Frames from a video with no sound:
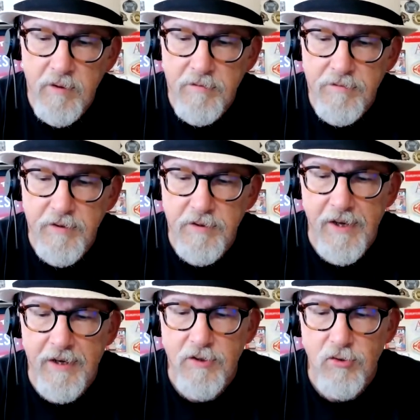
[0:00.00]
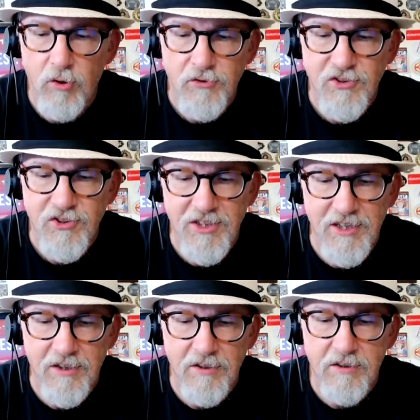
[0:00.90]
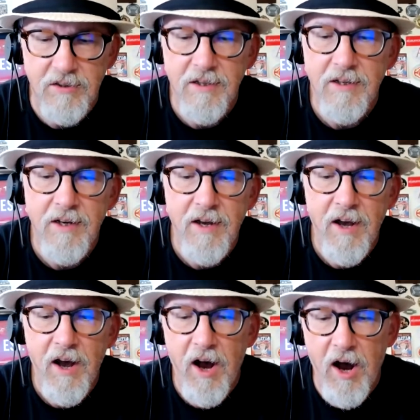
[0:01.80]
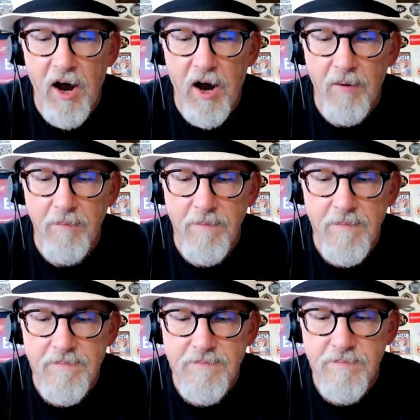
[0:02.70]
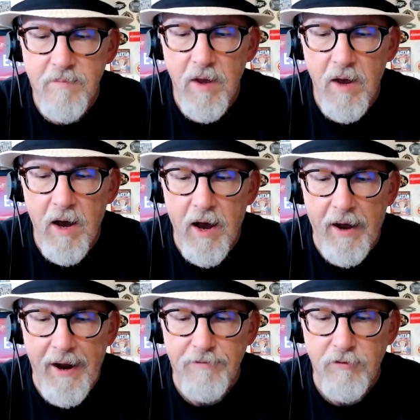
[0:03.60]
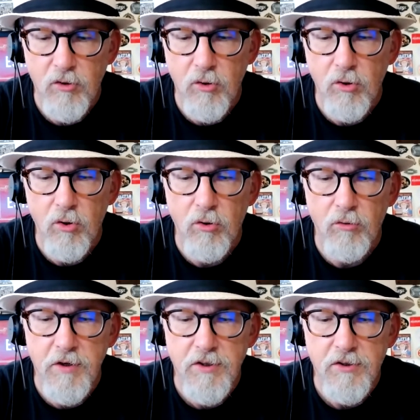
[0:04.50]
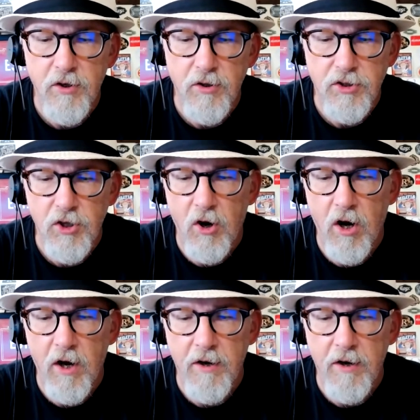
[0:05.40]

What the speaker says: Feels like it's all steel. I have to do a little research on